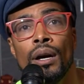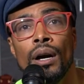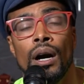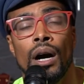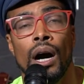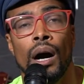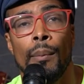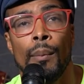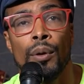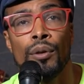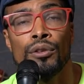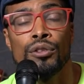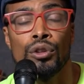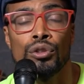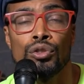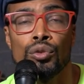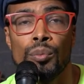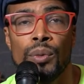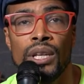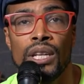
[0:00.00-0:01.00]
on the
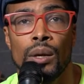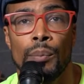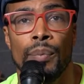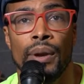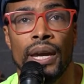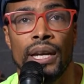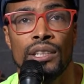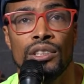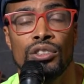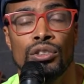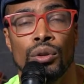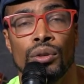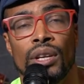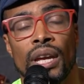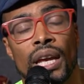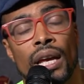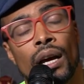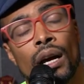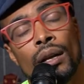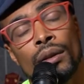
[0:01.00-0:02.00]
social media pages, on the
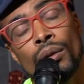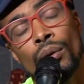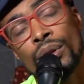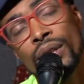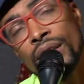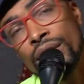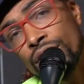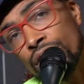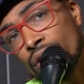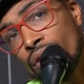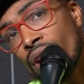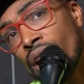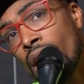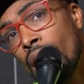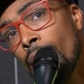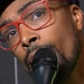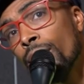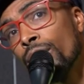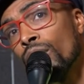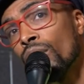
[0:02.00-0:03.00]

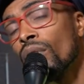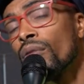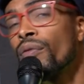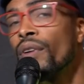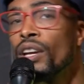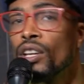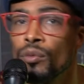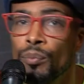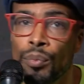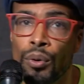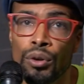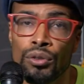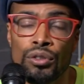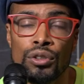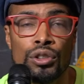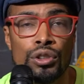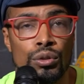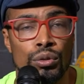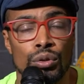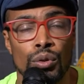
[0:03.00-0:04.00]
Instagrams, on the Facebooks,
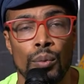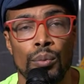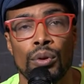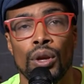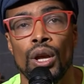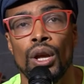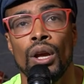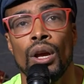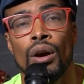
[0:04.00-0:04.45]
and the YouTubes.